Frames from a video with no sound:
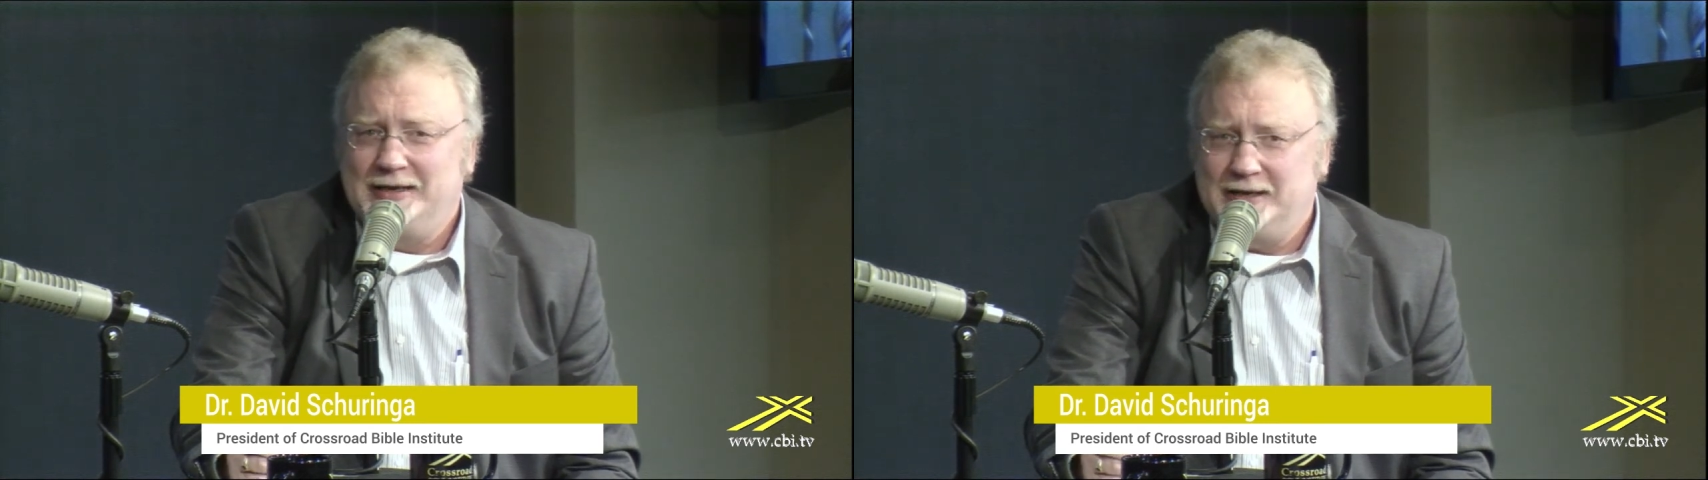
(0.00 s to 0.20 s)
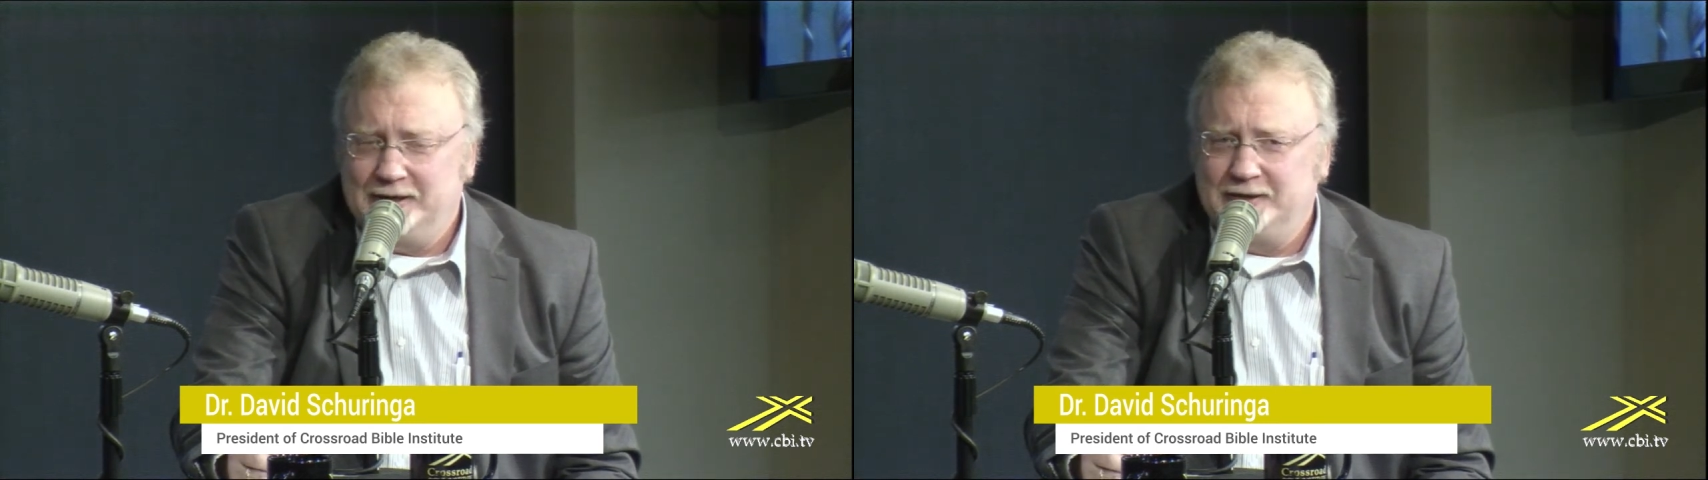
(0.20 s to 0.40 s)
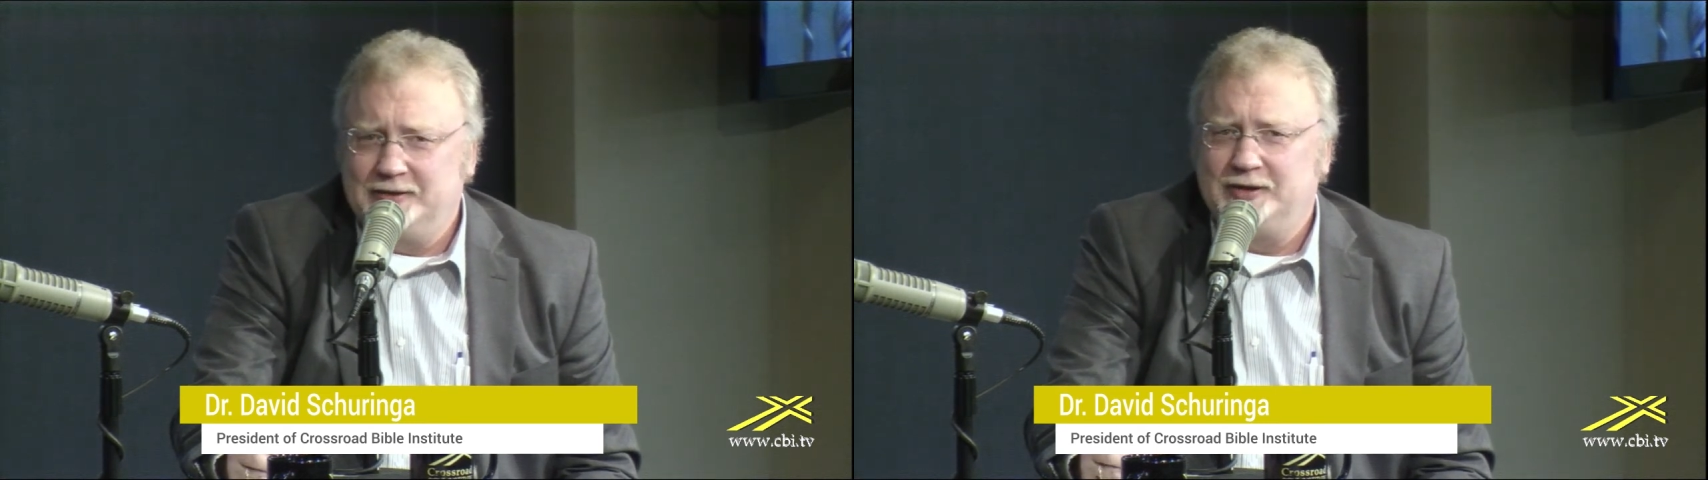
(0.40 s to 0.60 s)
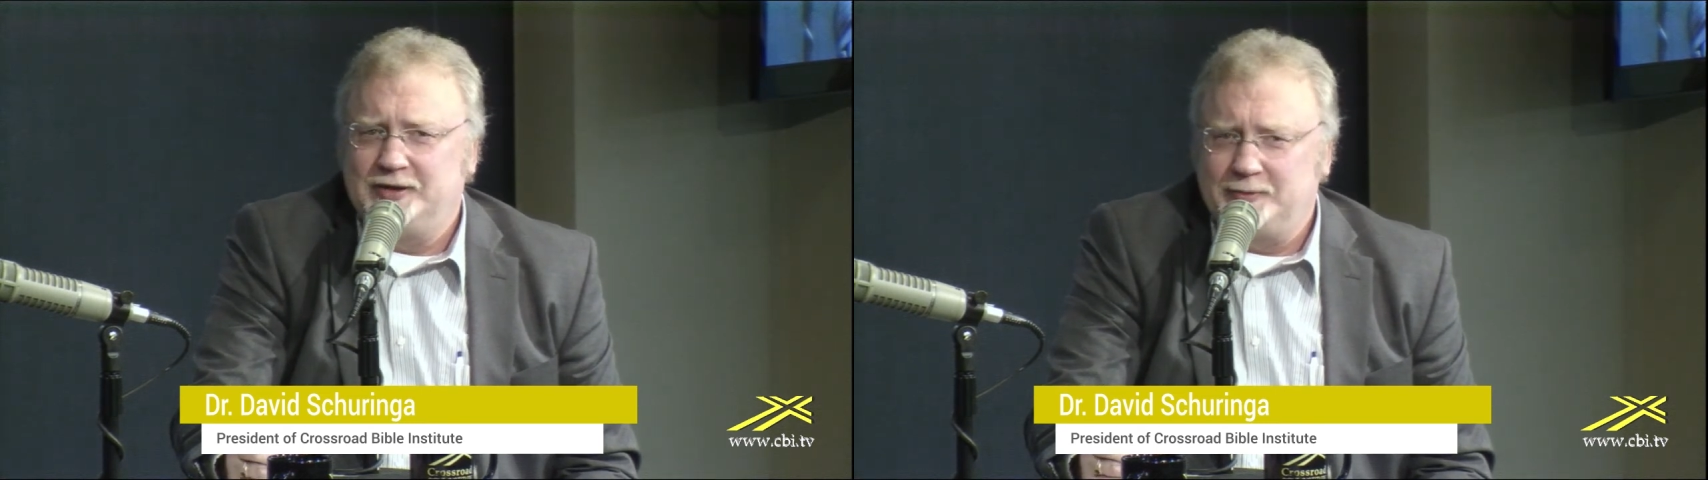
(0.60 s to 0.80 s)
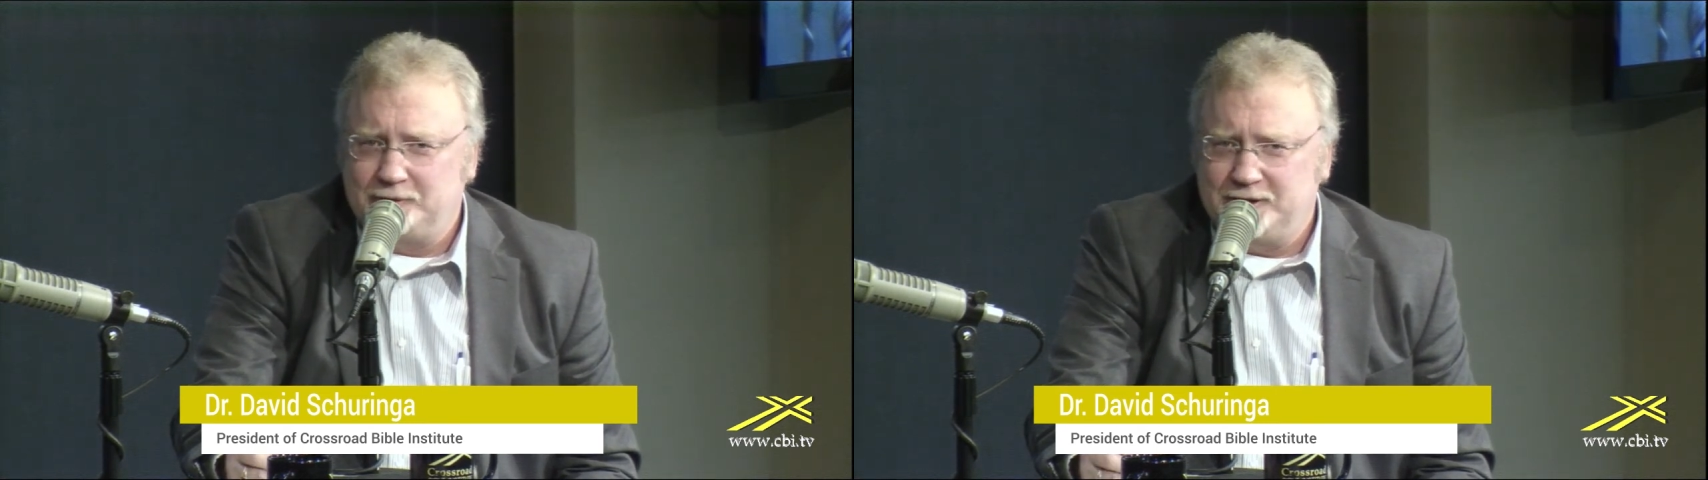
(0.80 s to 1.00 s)
in
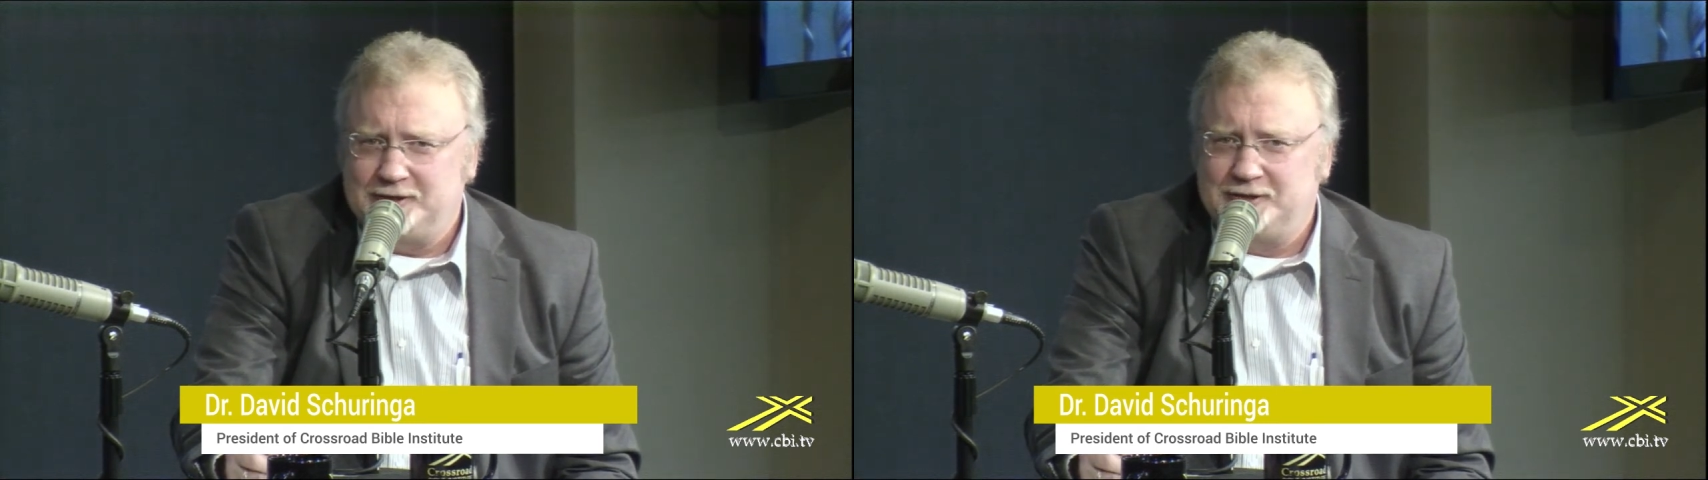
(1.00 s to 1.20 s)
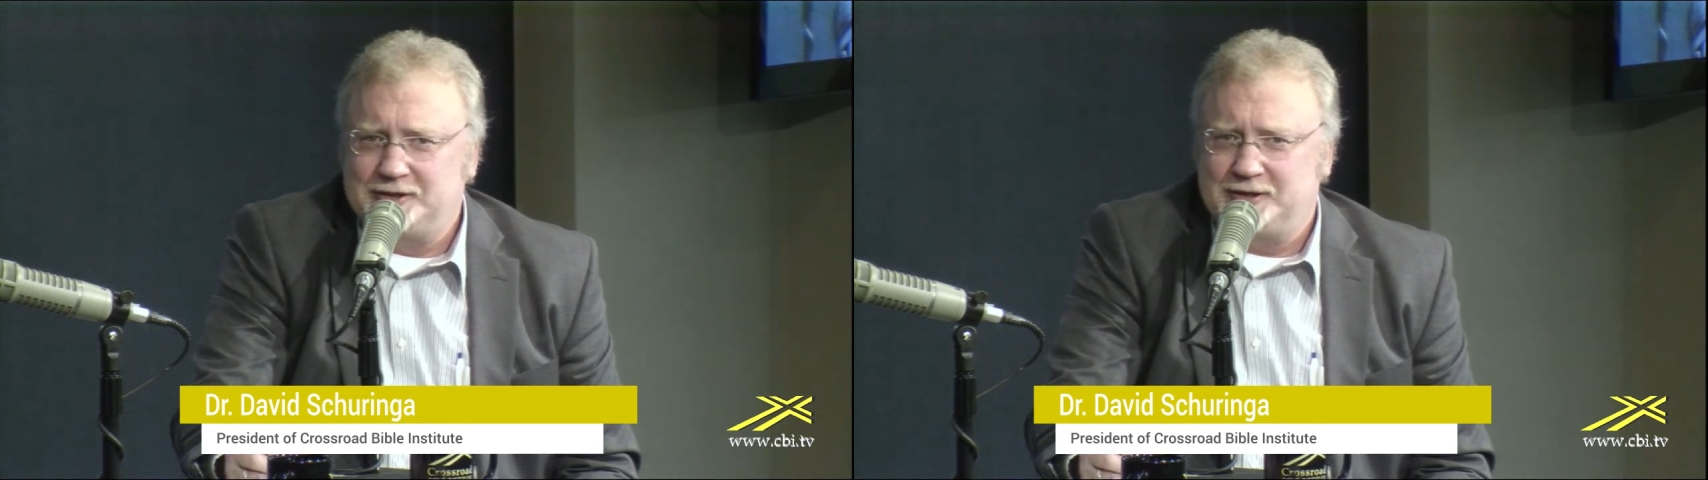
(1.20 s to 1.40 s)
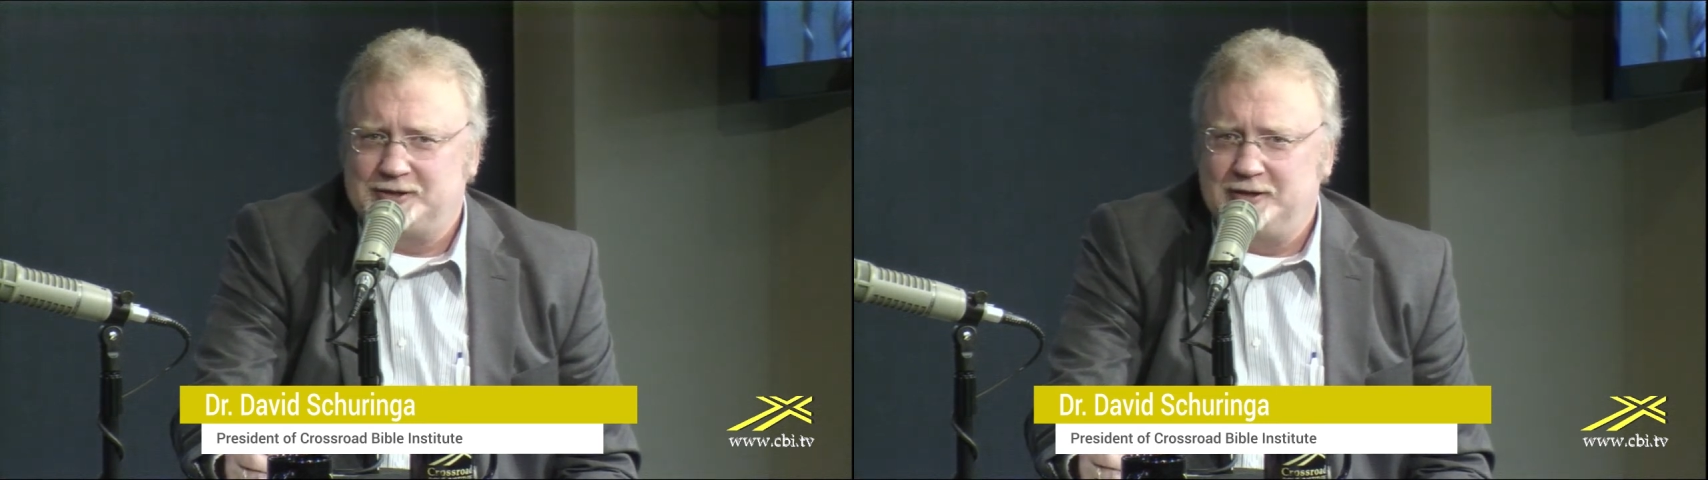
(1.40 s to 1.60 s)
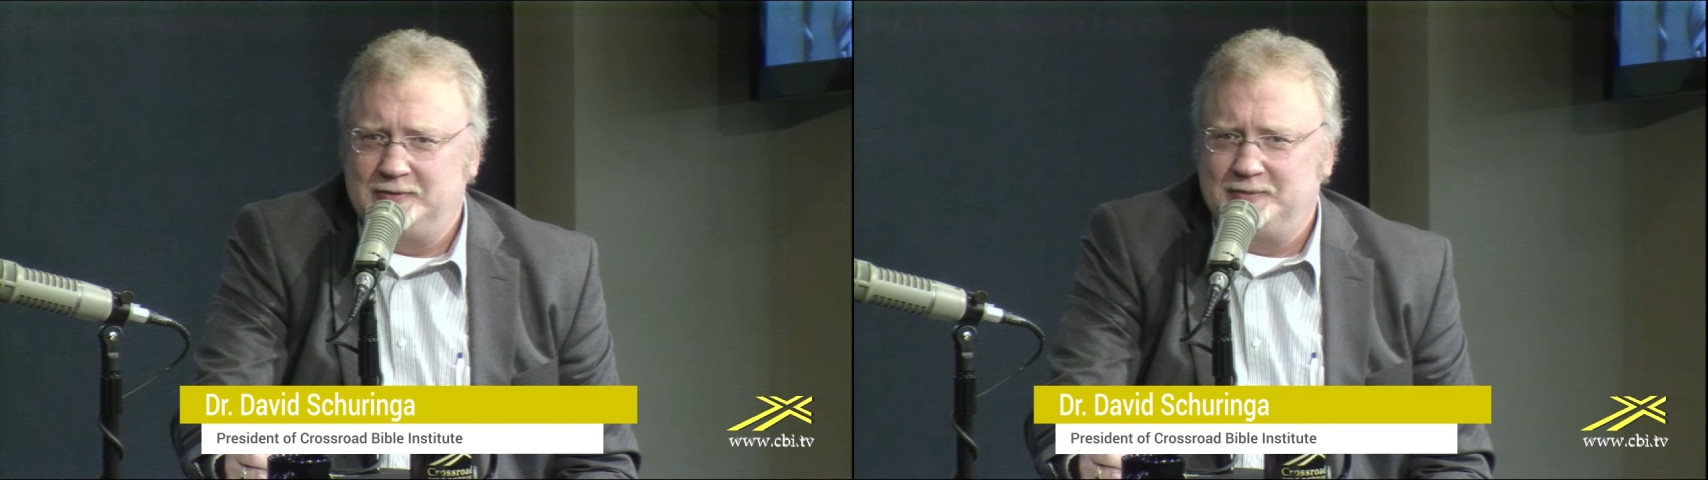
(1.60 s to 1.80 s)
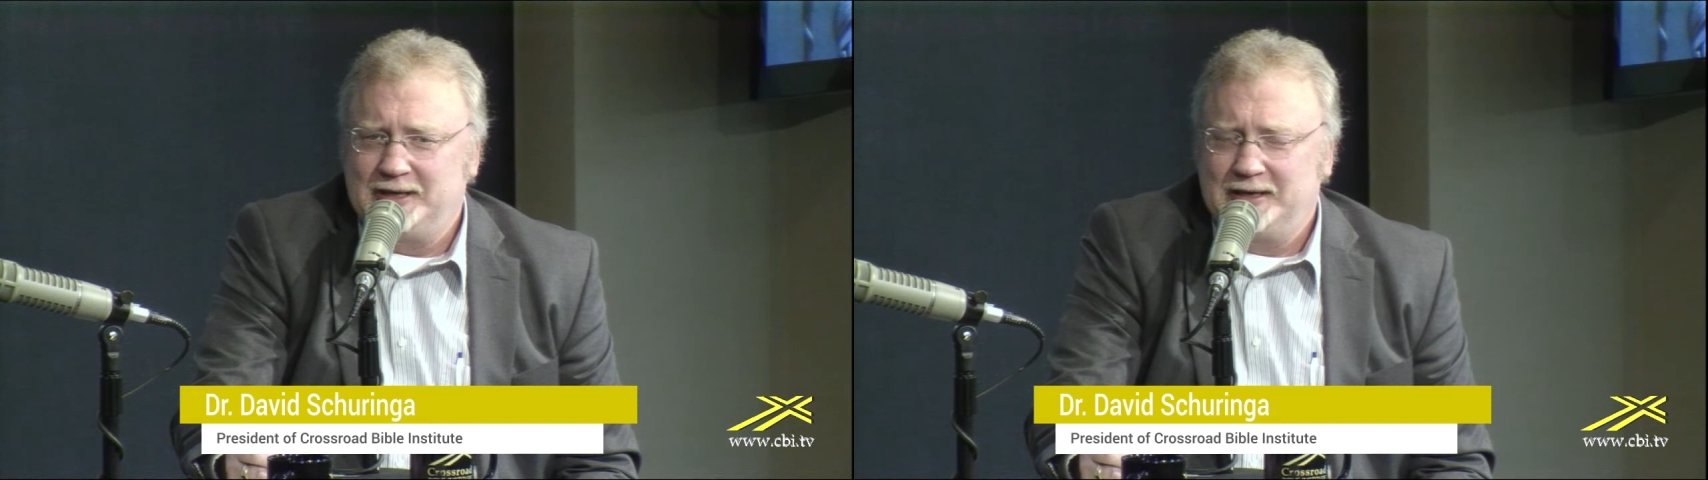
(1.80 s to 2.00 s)
the prison
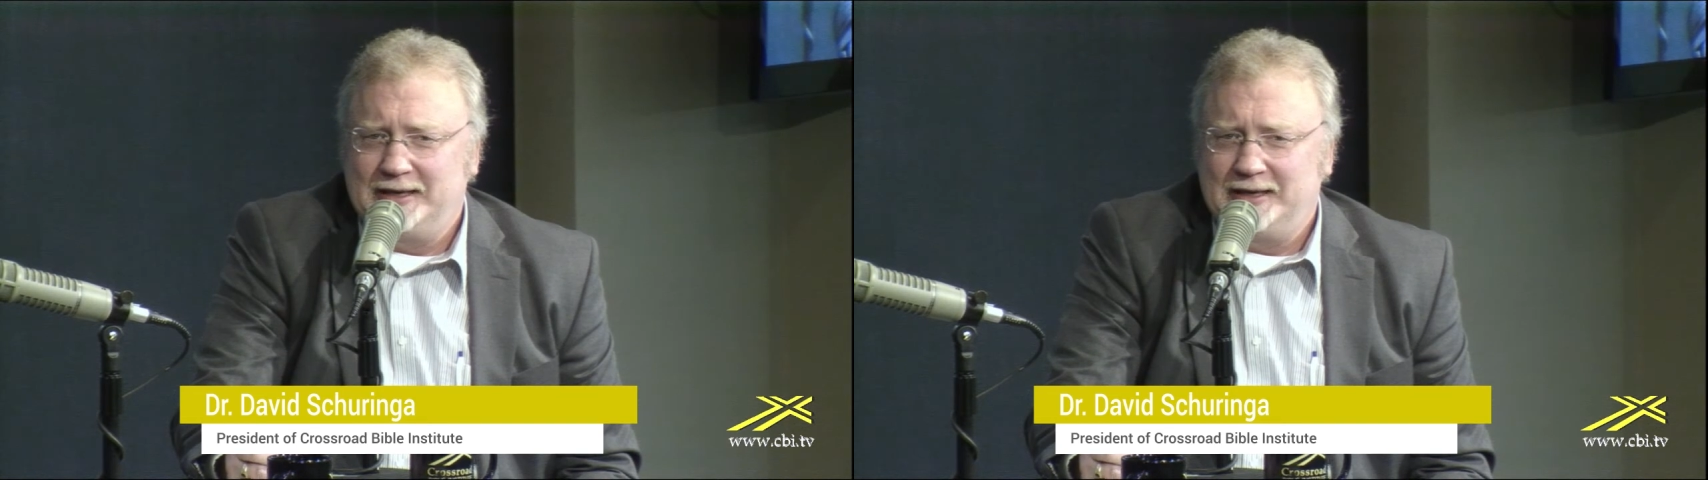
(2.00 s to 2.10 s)
system